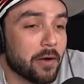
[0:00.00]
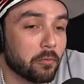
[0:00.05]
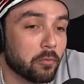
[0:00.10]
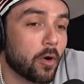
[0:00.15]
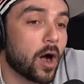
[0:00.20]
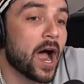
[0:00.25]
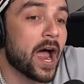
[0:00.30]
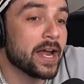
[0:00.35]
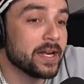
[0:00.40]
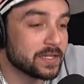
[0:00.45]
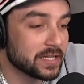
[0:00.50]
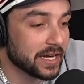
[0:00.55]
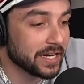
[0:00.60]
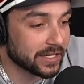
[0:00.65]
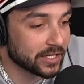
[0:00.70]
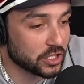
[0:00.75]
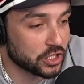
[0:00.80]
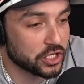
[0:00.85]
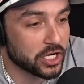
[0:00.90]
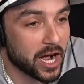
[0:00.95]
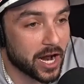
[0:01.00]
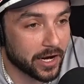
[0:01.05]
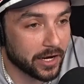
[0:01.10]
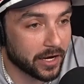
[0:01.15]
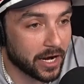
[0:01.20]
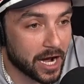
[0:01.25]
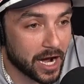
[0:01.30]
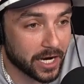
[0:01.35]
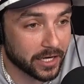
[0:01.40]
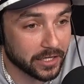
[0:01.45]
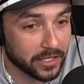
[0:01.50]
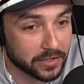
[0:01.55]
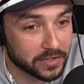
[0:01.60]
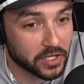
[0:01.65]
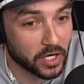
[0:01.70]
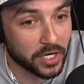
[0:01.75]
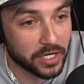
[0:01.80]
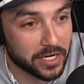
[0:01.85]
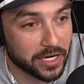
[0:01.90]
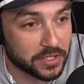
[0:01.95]
Why take a shot at hockey? It's
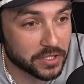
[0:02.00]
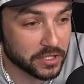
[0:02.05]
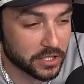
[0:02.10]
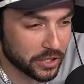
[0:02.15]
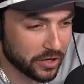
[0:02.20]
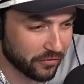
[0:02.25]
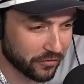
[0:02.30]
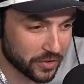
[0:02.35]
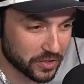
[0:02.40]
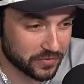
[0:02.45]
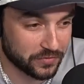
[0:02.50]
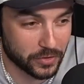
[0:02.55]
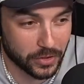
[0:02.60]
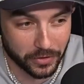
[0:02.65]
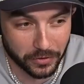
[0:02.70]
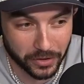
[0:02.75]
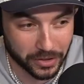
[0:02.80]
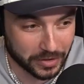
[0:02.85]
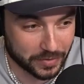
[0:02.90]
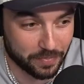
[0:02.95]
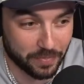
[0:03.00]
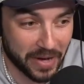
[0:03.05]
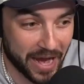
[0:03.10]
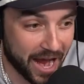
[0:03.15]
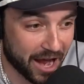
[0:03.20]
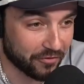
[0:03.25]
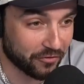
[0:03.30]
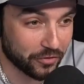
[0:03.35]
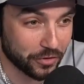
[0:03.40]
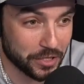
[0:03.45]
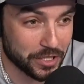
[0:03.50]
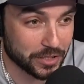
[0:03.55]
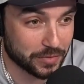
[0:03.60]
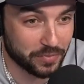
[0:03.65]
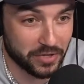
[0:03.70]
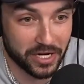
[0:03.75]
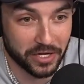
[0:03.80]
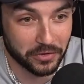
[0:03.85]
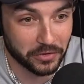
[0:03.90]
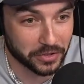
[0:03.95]
unnecessary. First of all, it looks bad for
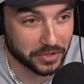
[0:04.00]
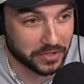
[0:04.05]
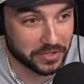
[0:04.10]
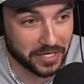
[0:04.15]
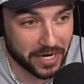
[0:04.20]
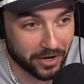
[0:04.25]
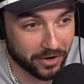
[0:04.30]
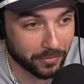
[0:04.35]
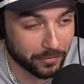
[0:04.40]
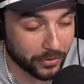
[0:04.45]
ESPN. It looks terrible.